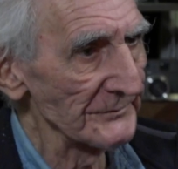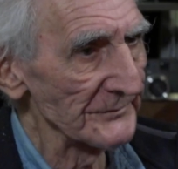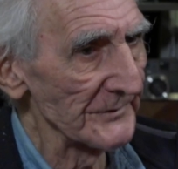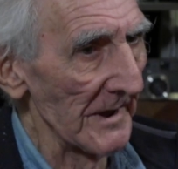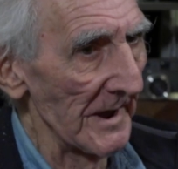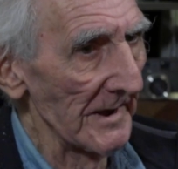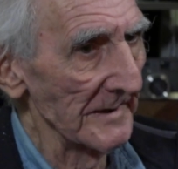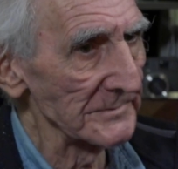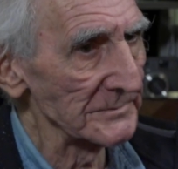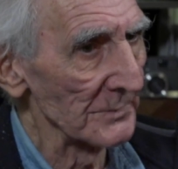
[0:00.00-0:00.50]

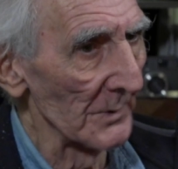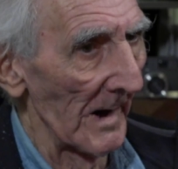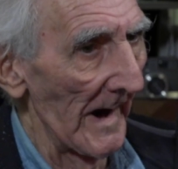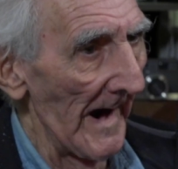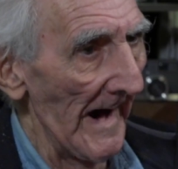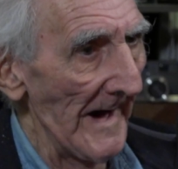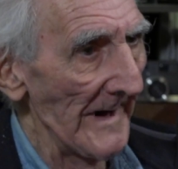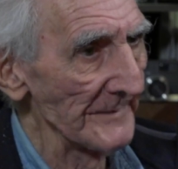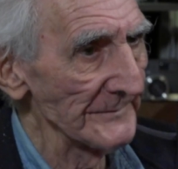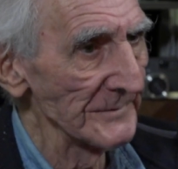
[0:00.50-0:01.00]
think
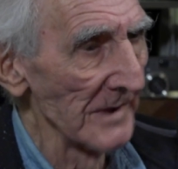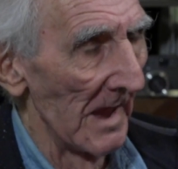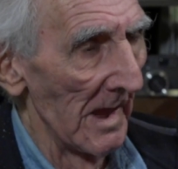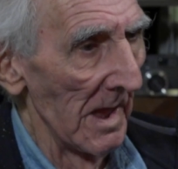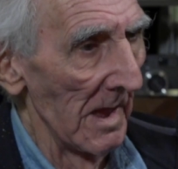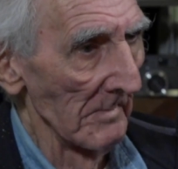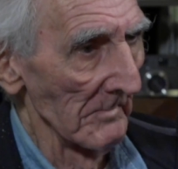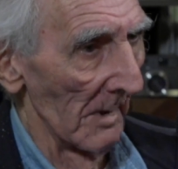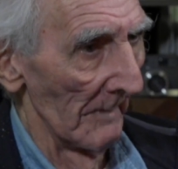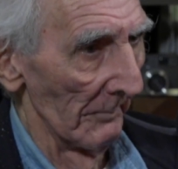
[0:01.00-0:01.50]
twice
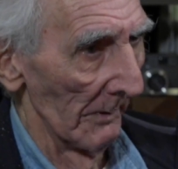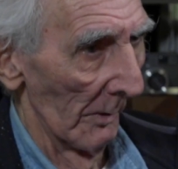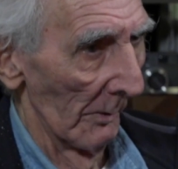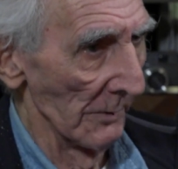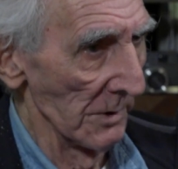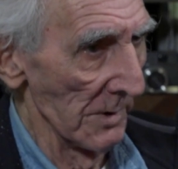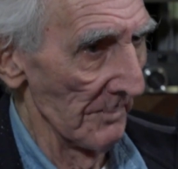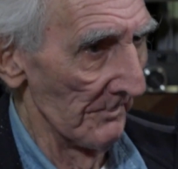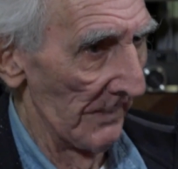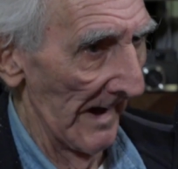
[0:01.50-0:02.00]
before
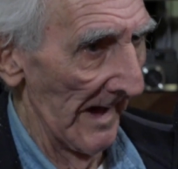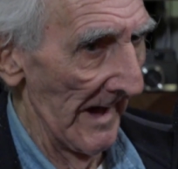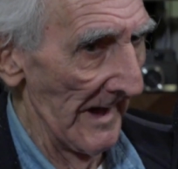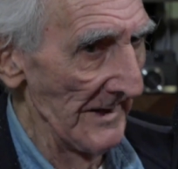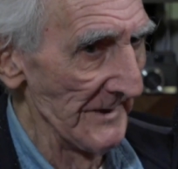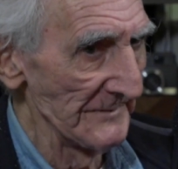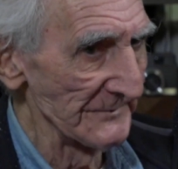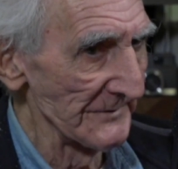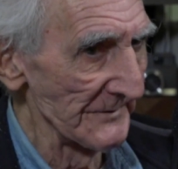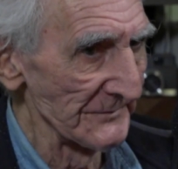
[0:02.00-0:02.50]
you
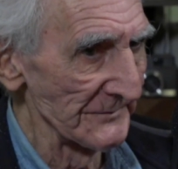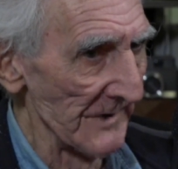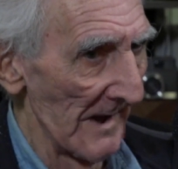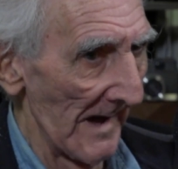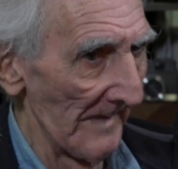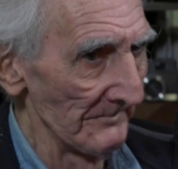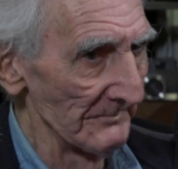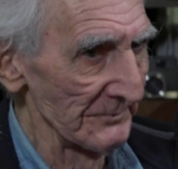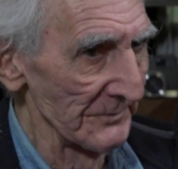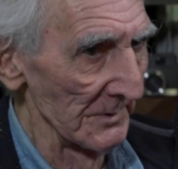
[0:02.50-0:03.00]
pass the
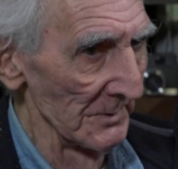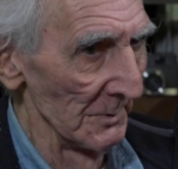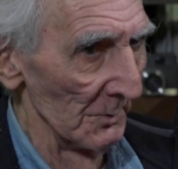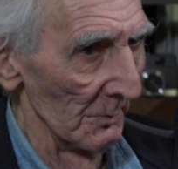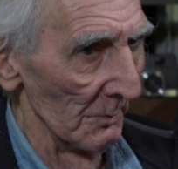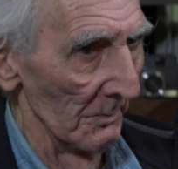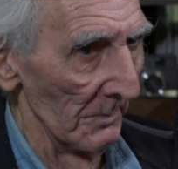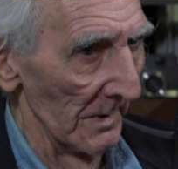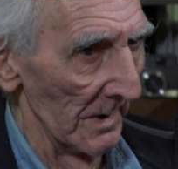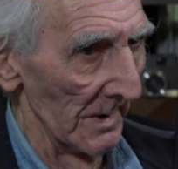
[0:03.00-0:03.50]
stop
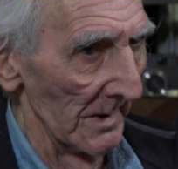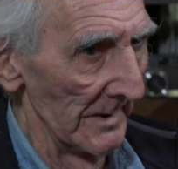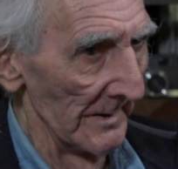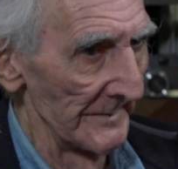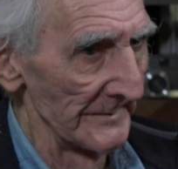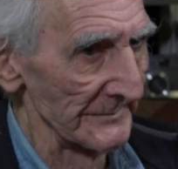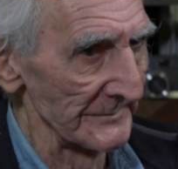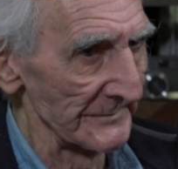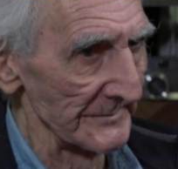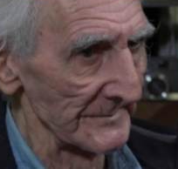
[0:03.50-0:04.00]
to bus.